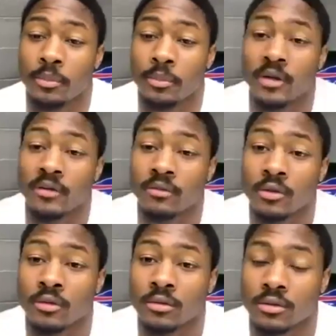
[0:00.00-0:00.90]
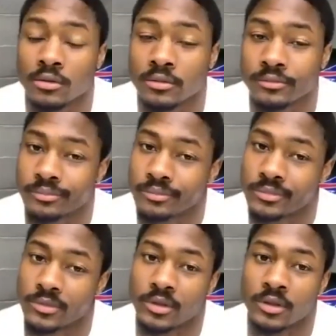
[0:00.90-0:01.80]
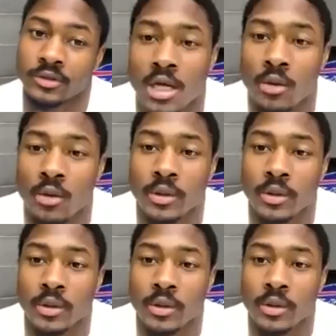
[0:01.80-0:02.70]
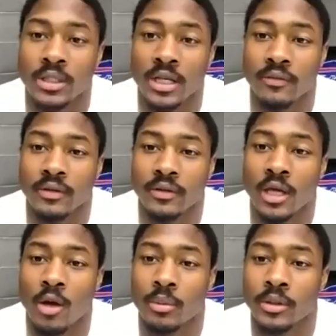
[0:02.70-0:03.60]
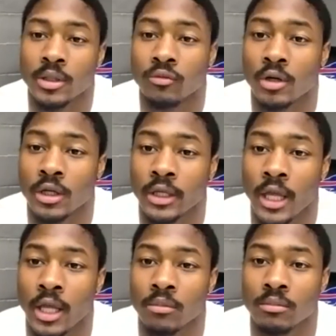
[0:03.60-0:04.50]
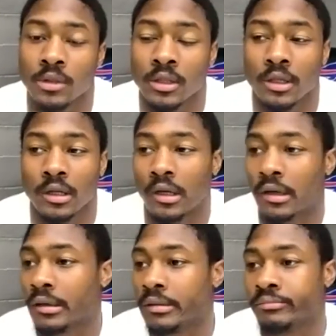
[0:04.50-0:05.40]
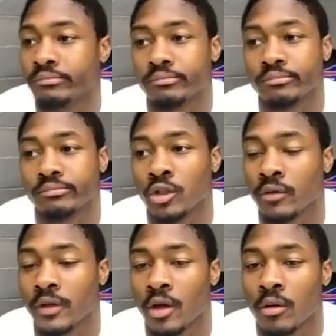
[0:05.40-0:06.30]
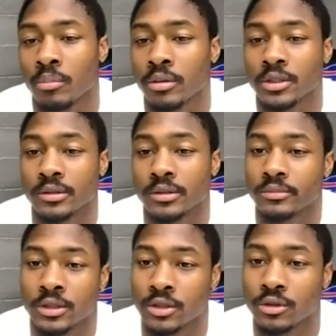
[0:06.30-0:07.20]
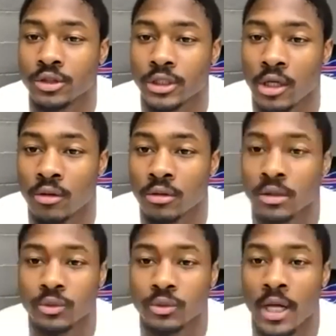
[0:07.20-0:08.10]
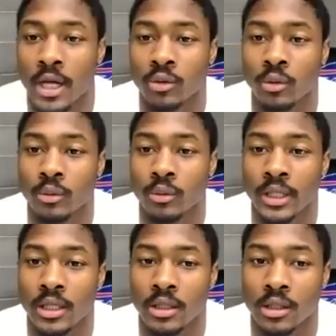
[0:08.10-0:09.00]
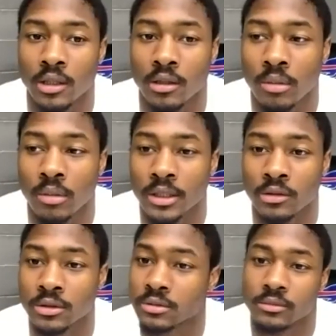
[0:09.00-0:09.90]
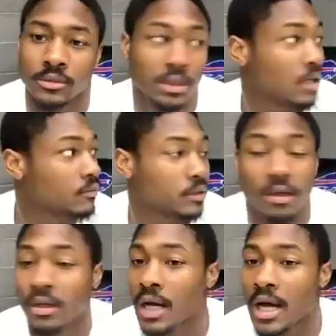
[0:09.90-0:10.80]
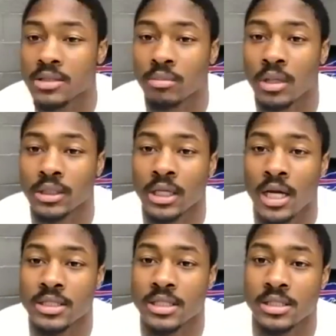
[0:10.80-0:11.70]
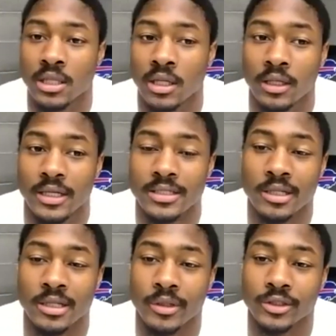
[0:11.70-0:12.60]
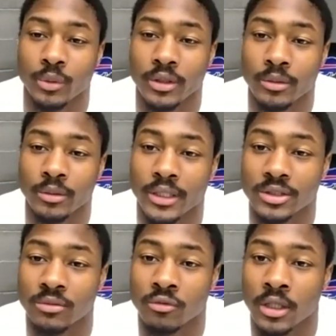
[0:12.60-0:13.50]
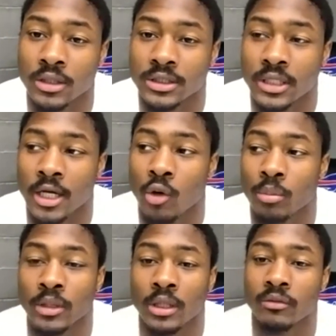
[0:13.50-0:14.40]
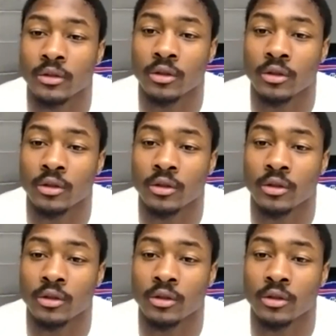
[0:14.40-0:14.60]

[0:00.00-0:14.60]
Uh, it's definitely pivotal. As far as like for the guys on the outside, we can definitely help in the run game. Um, you know, if they're gonna put a two shell on us, we gotta do what we can to uh, block those cover down guys and block the guys that's that's in the mix, so we can break some runs and kind of open it up for those